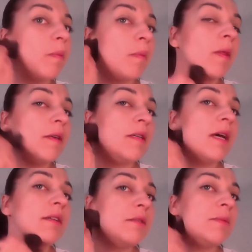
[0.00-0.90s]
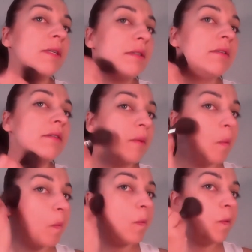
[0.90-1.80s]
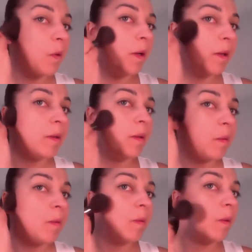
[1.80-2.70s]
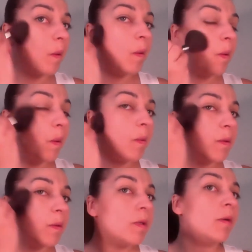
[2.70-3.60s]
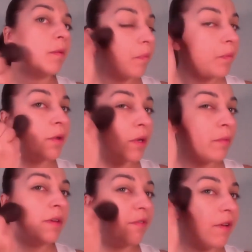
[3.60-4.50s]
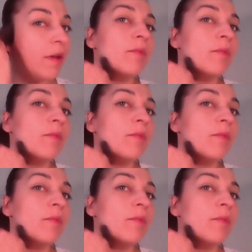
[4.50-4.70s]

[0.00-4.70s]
and down to my jawline. So you can be firm with